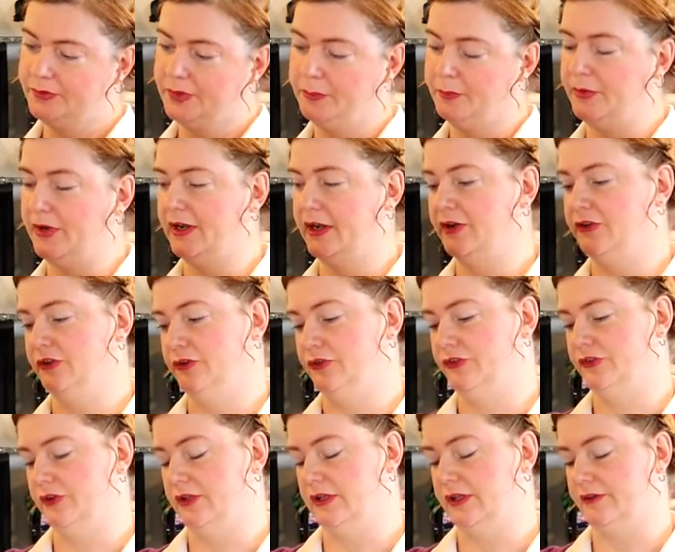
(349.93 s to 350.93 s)
but I do
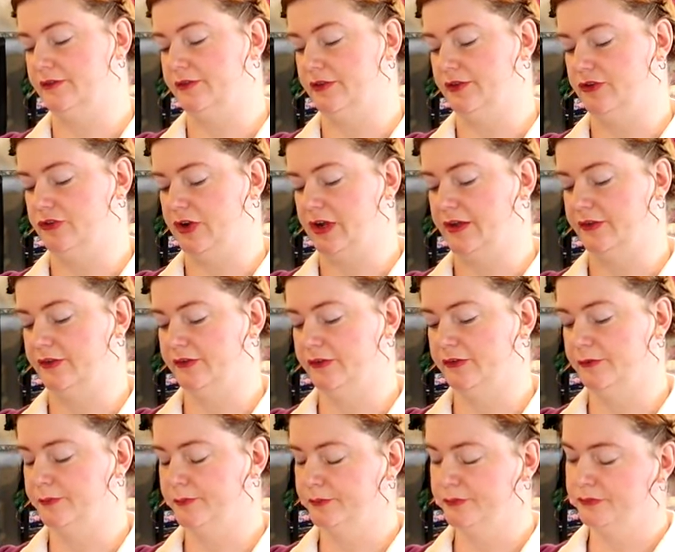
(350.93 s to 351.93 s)
still love the dress.